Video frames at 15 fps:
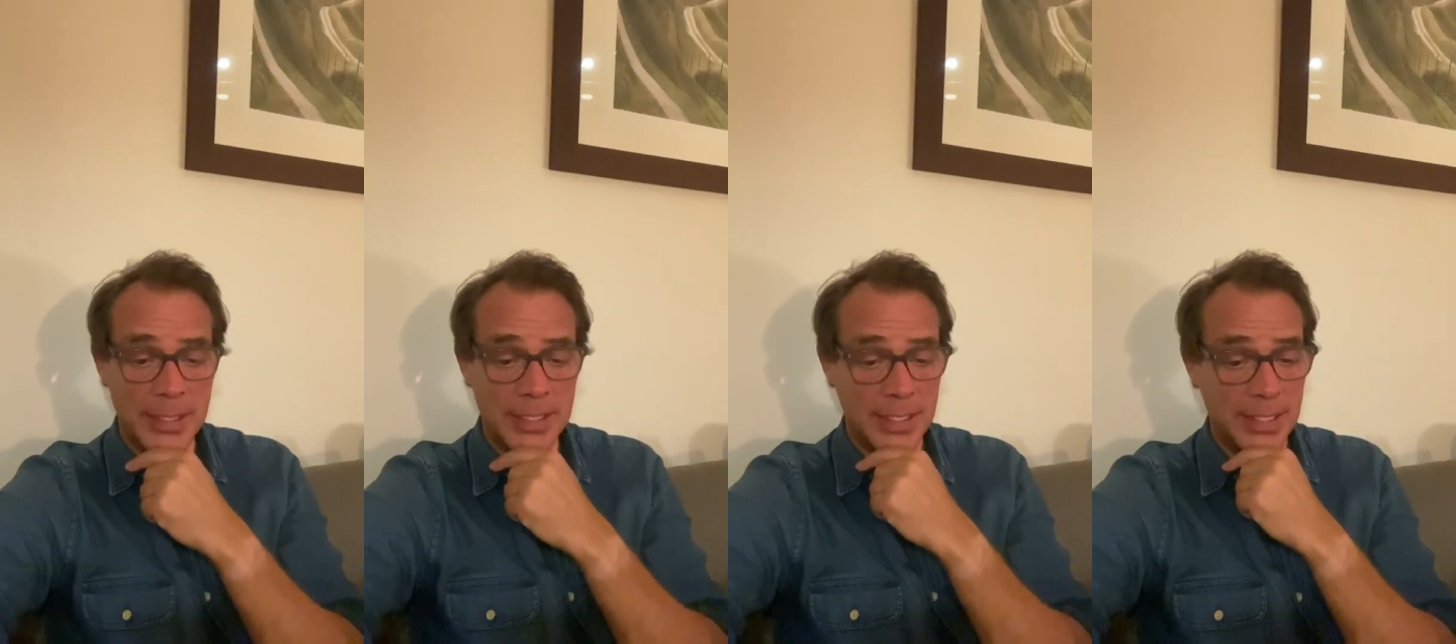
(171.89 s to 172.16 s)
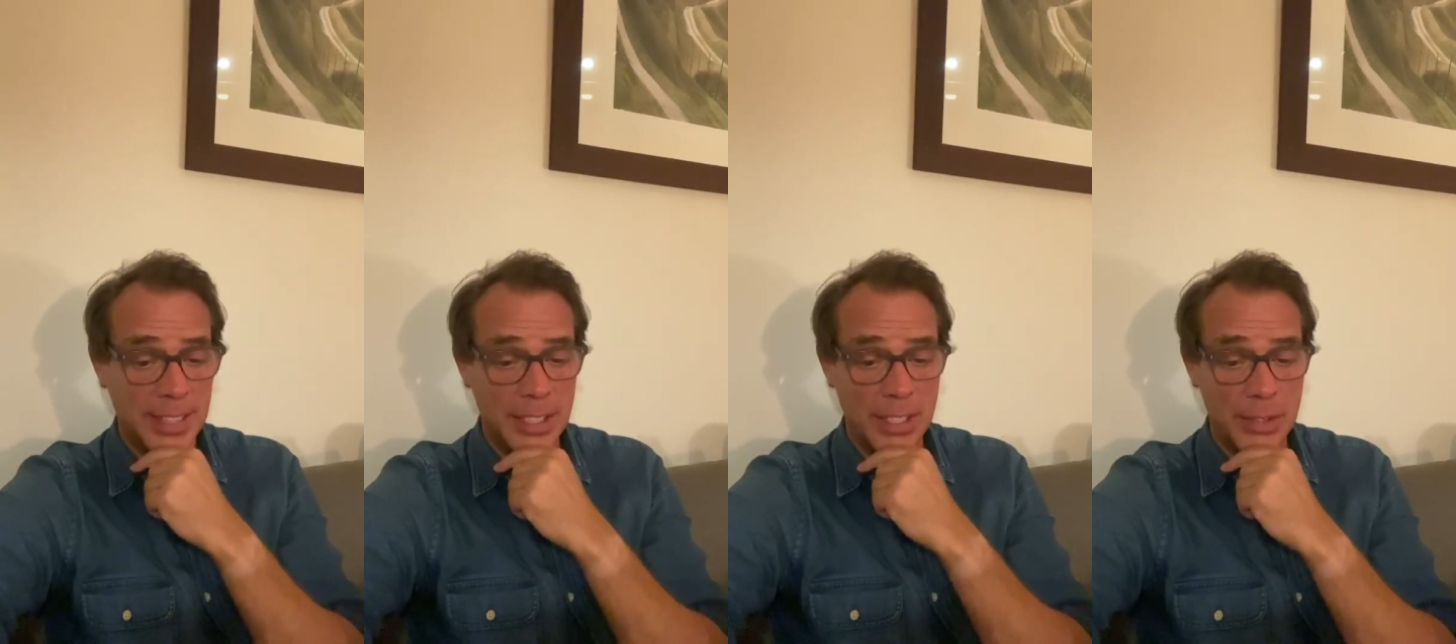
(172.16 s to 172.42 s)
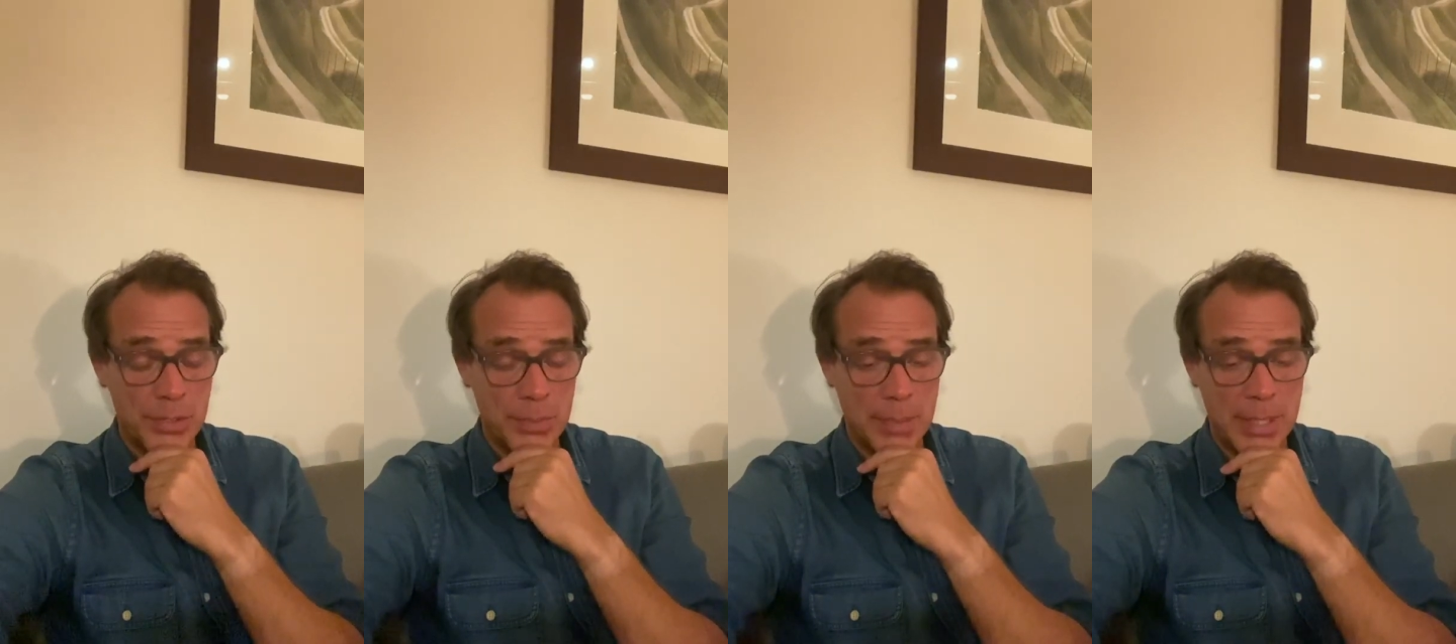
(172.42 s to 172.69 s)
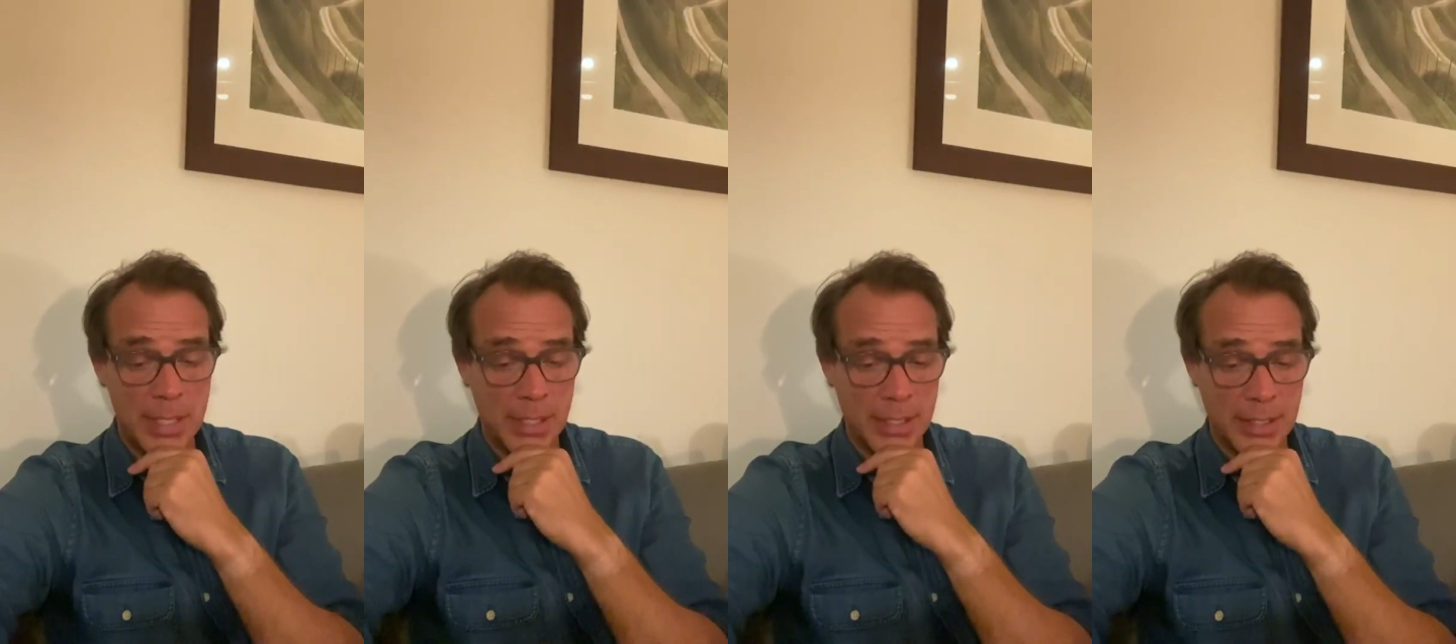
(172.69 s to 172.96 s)
than he knows me,
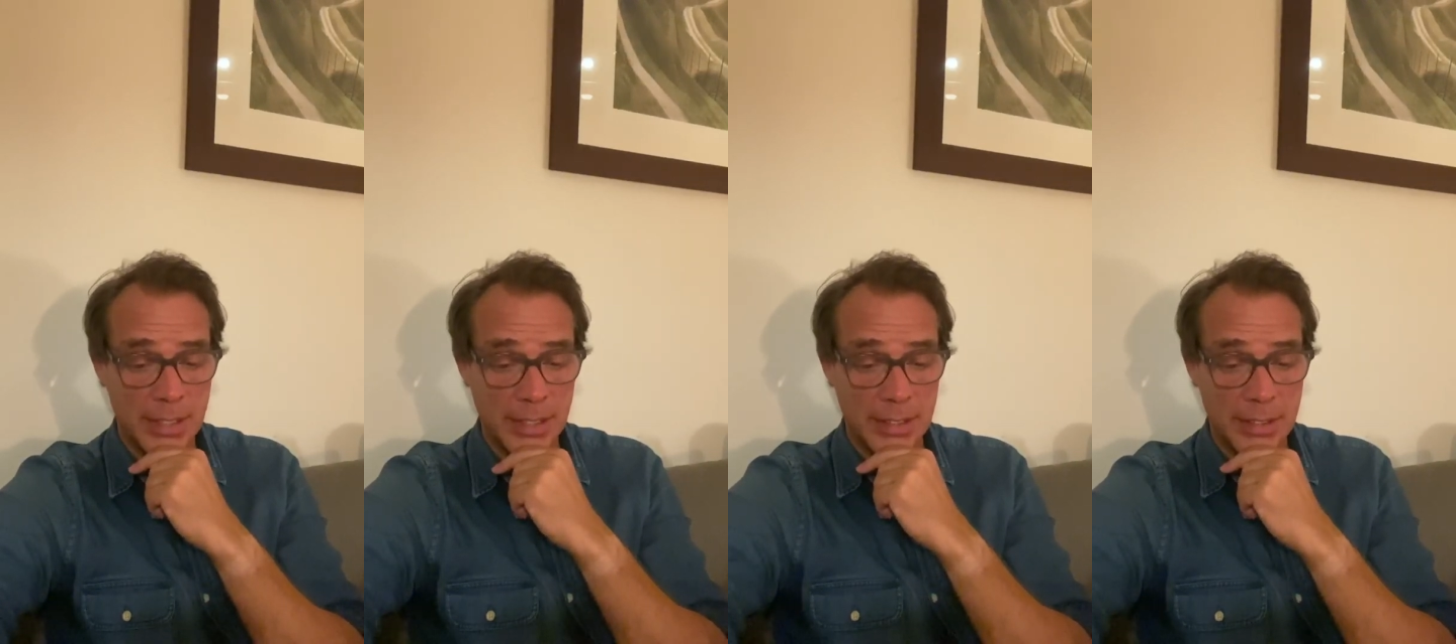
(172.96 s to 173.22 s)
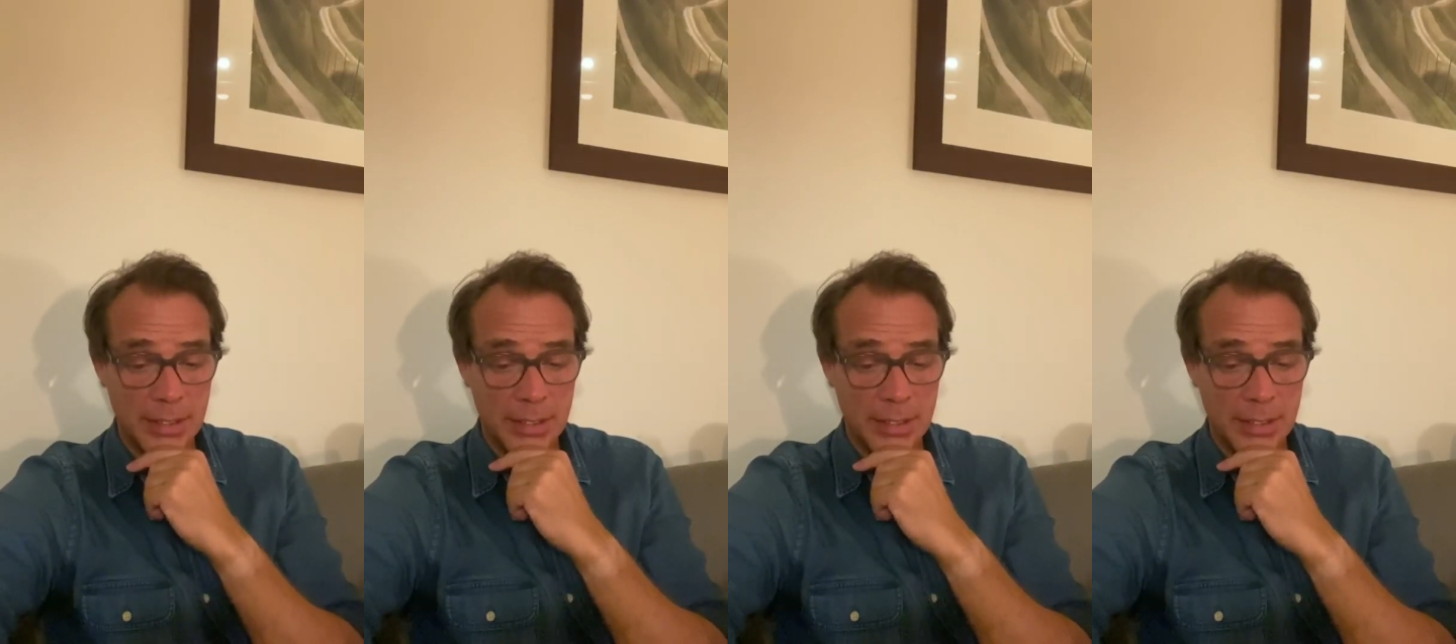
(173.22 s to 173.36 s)
I think.